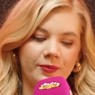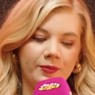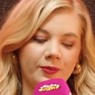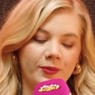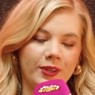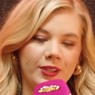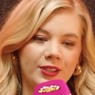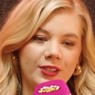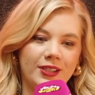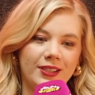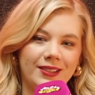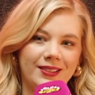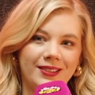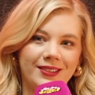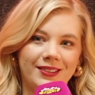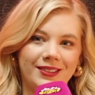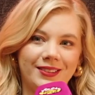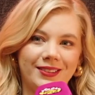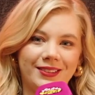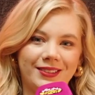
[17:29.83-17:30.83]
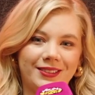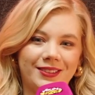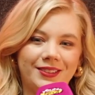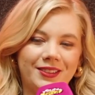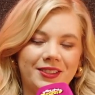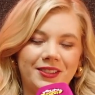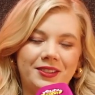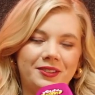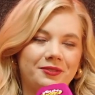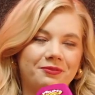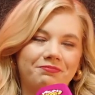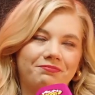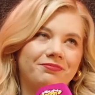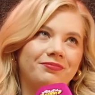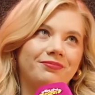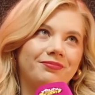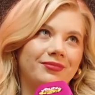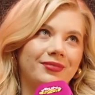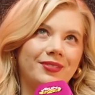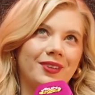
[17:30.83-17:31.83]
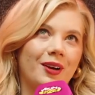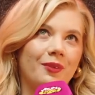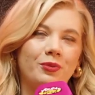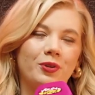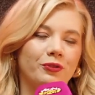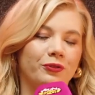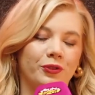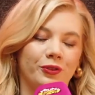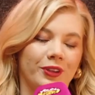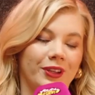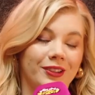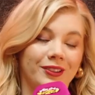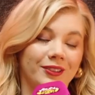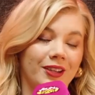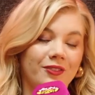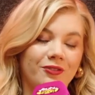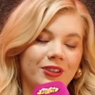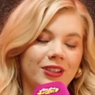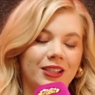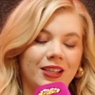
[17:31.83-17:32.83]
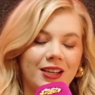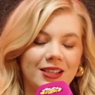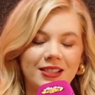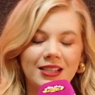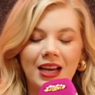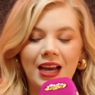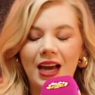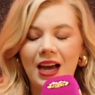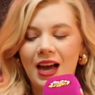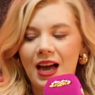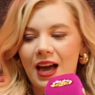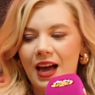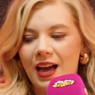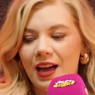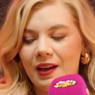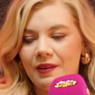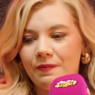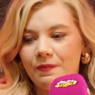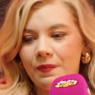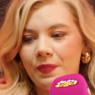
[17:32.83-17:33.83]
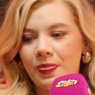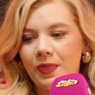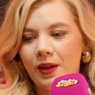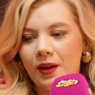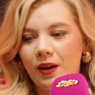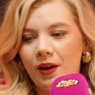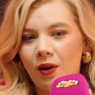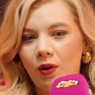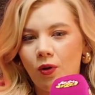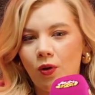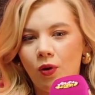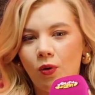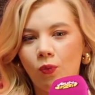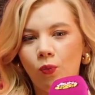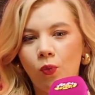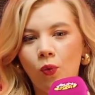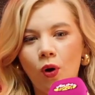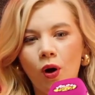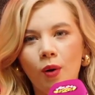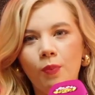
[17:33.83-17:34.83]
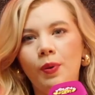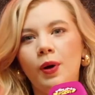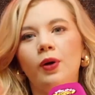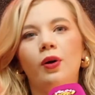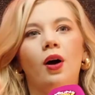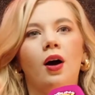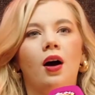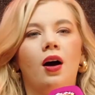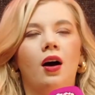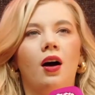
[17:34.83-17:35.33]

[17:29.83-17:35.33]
which is just a beautiful thing. It really is. What about